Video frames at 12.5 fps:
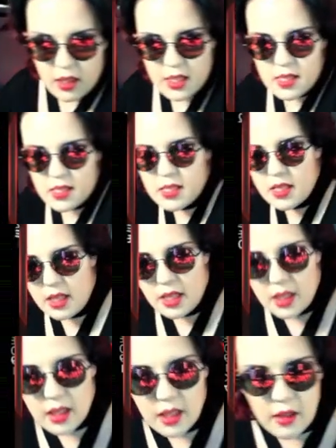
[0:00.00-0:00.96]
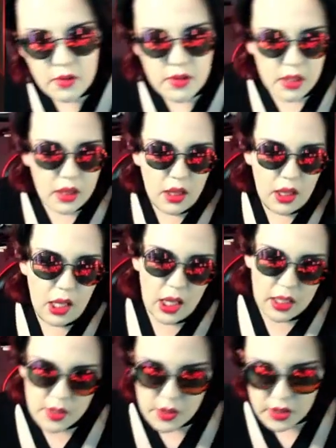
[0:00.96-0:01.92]
Let's see. There's a
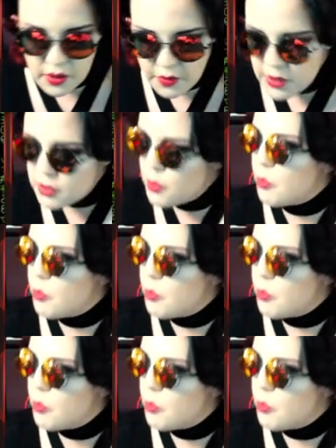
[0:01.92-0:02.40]
lot of stuff I